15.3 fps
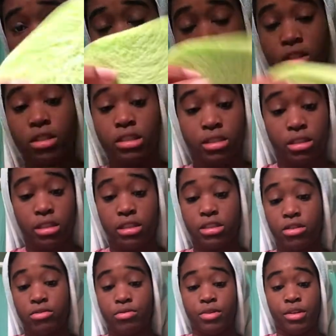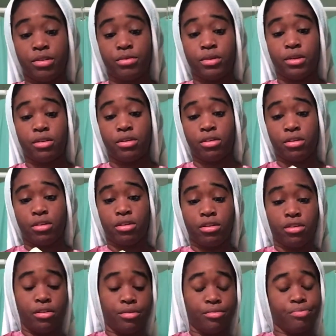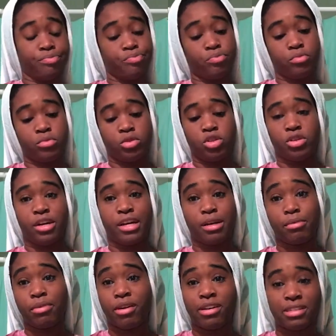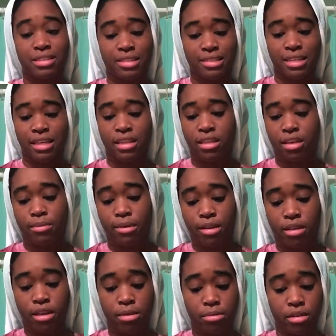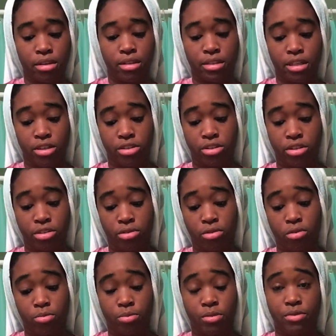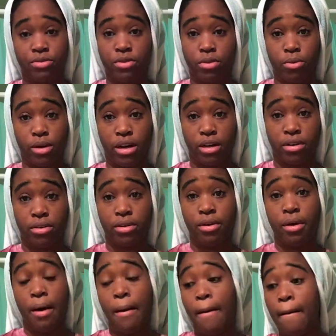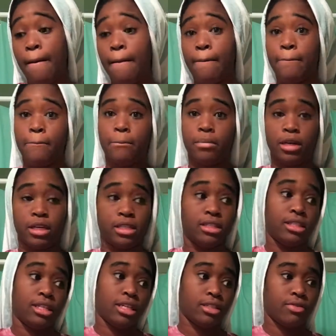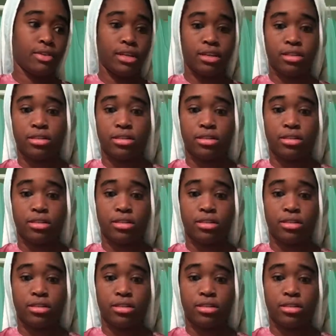This cleans off very well. Drying process, I think I'm gonna have to keep the container a little open for a while, but that's fine.